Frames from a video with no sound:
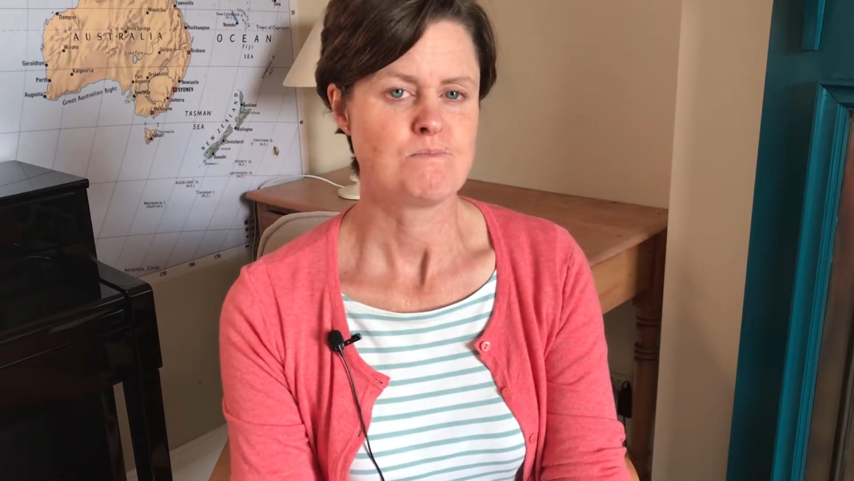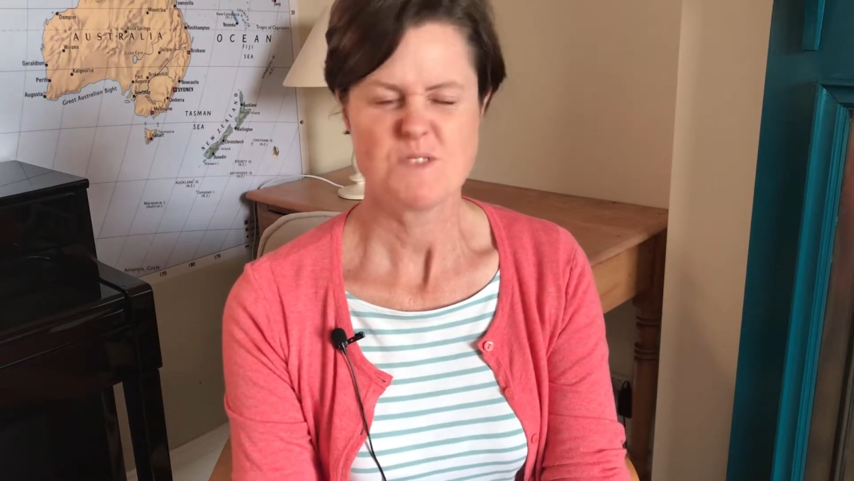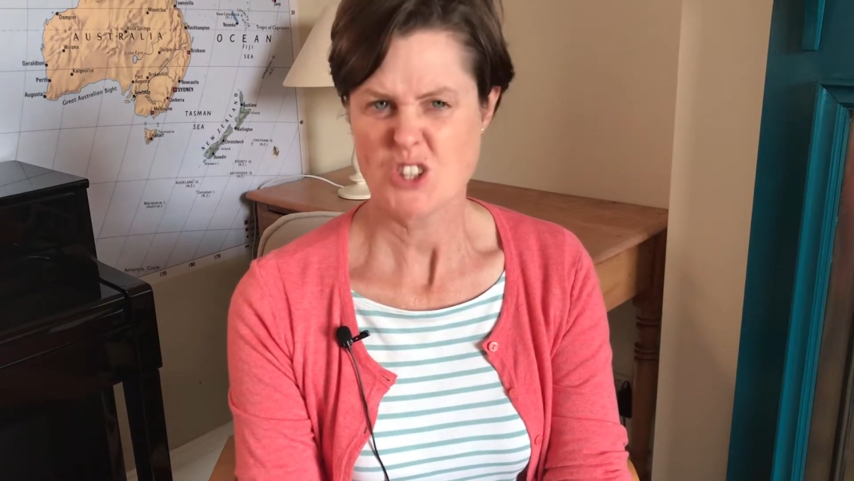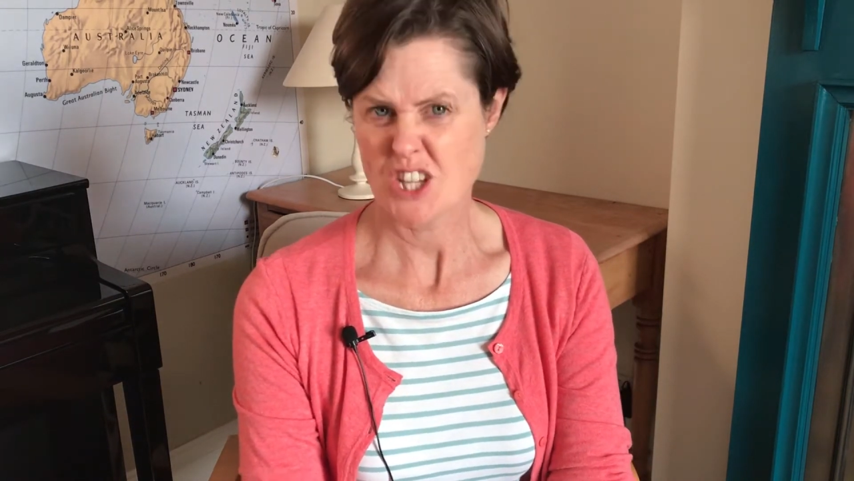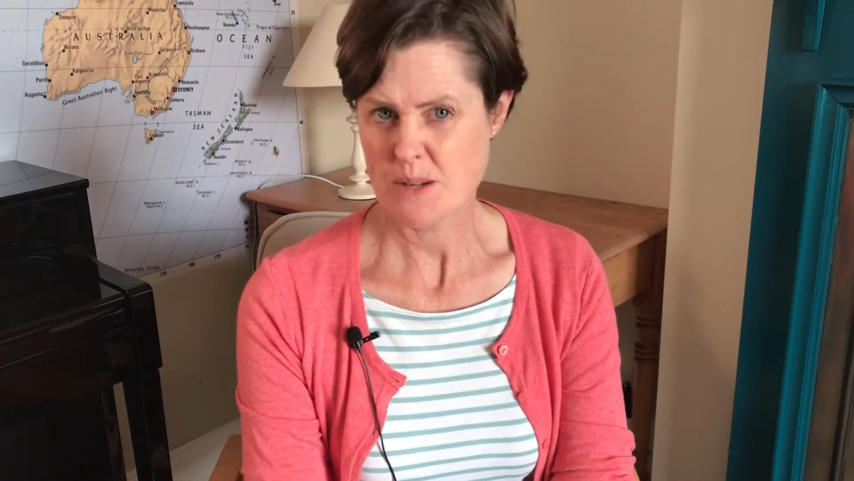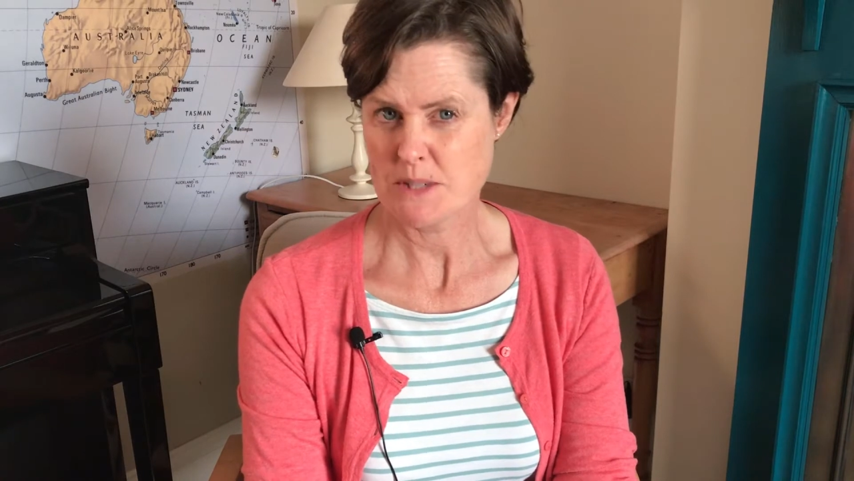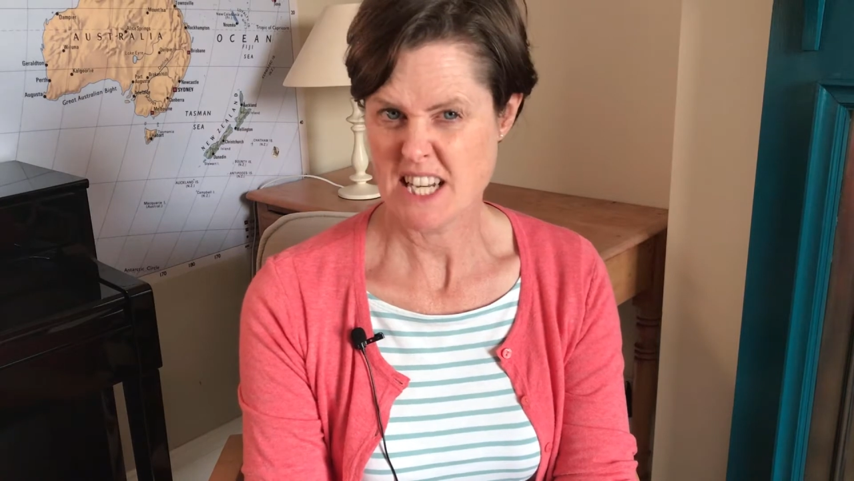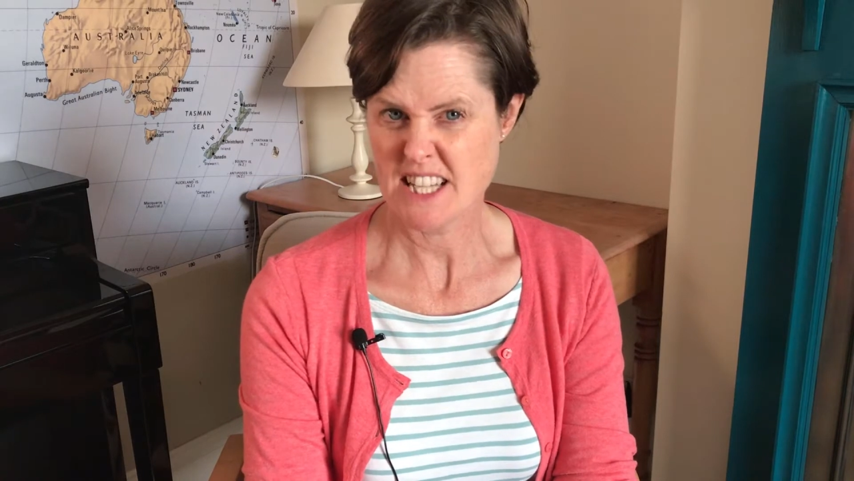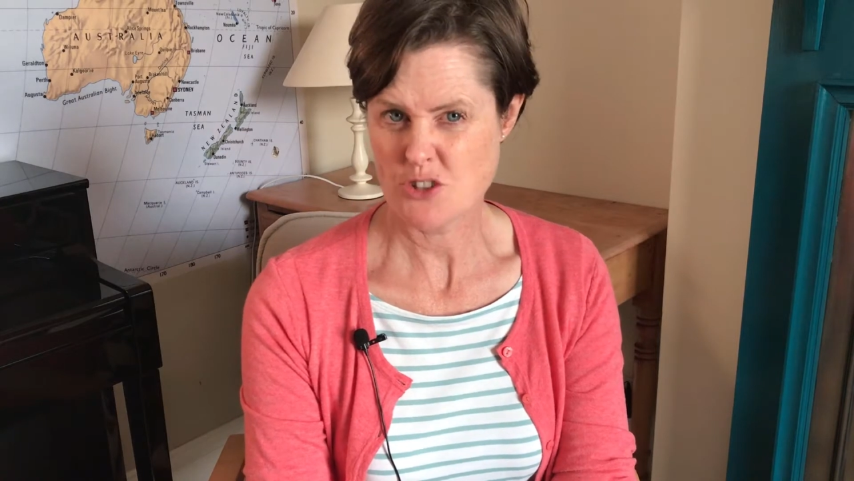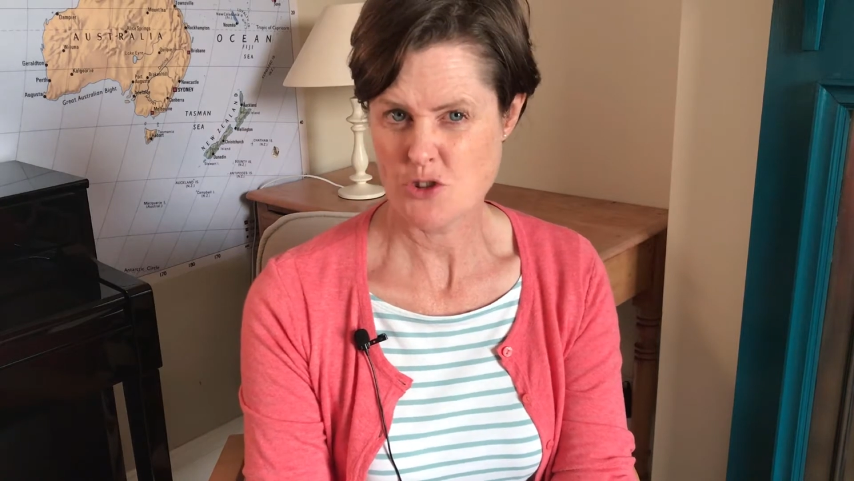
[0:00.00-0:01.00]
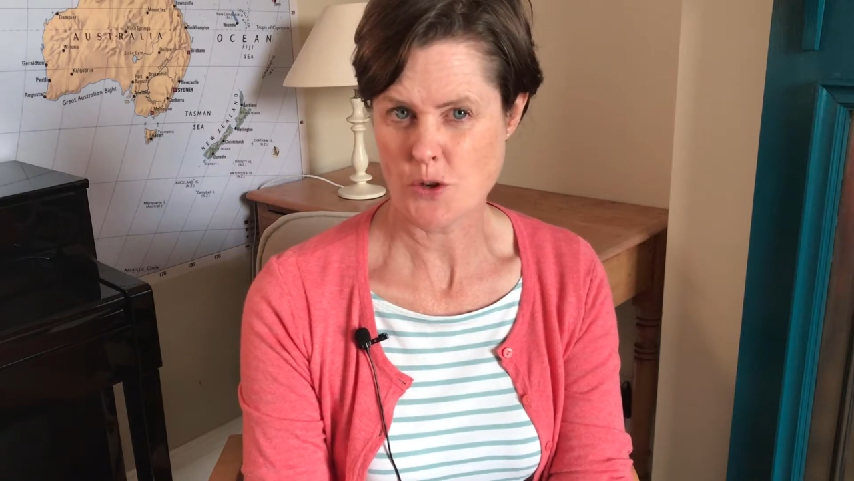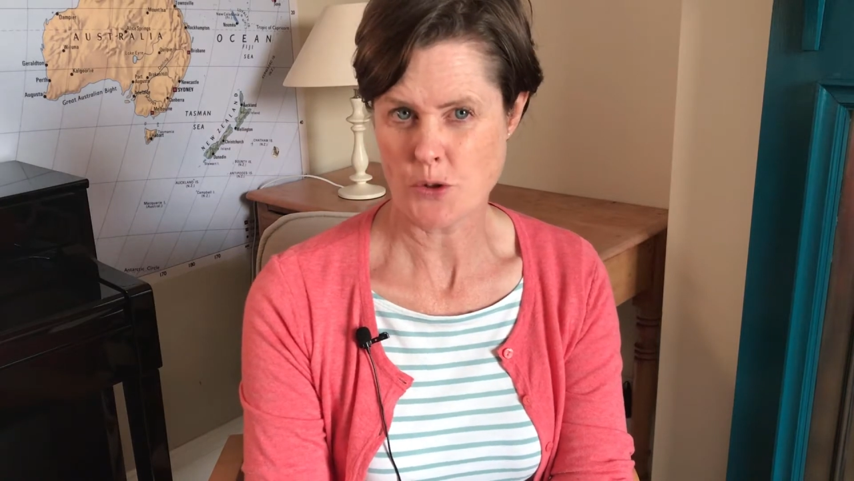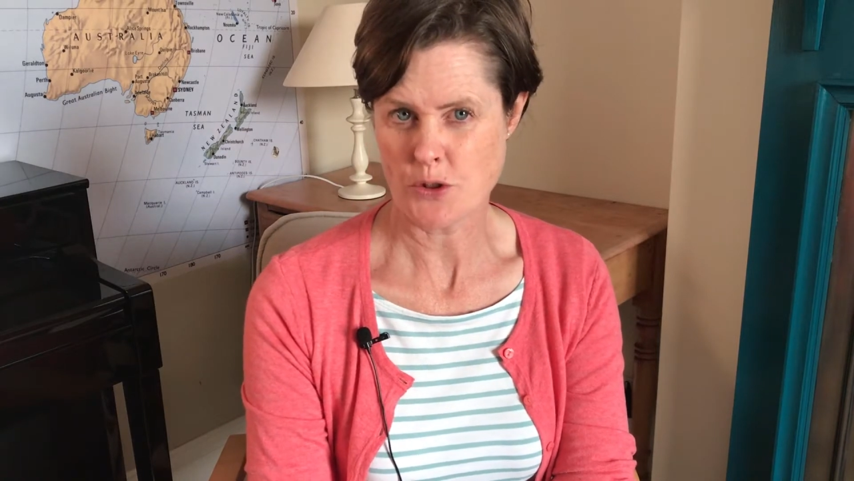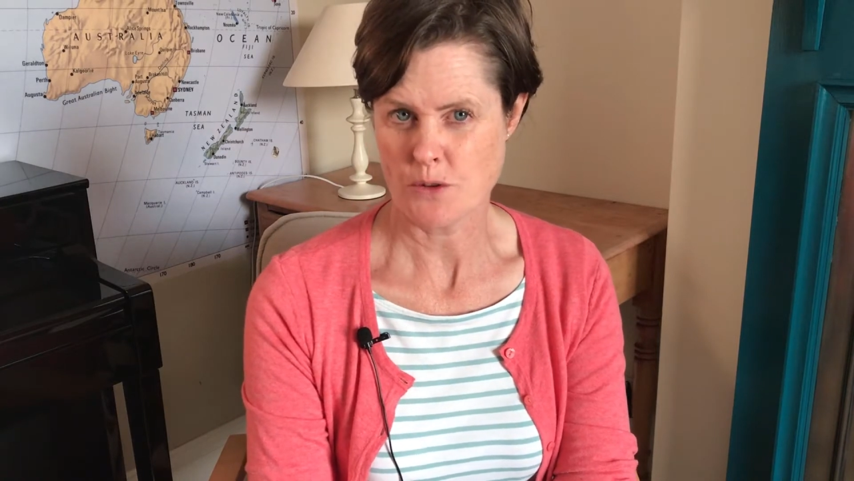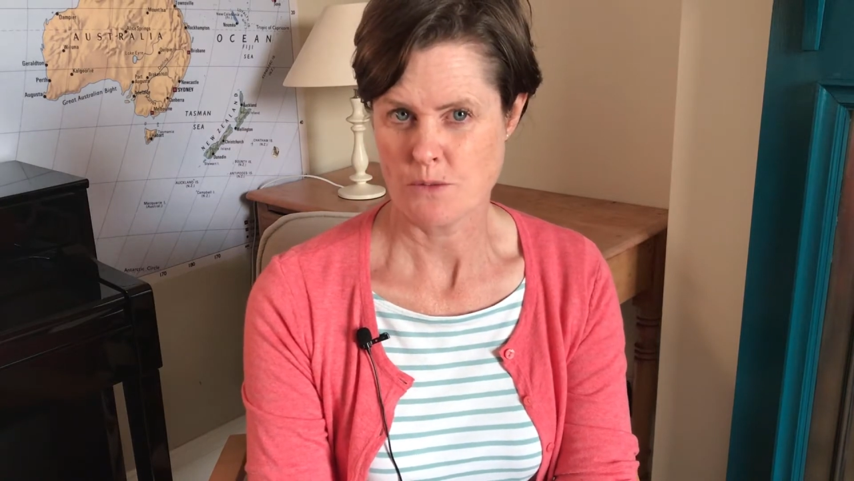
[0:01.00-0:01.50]
Do you think I'm telling the
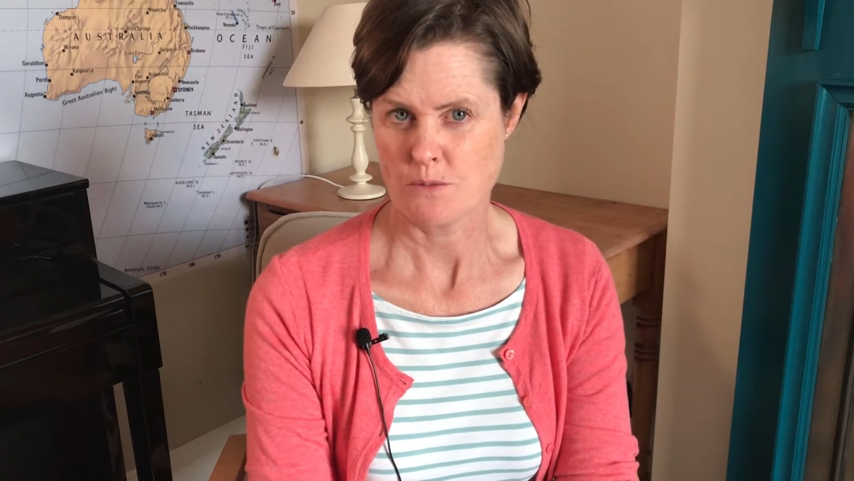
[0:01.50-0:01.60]
truth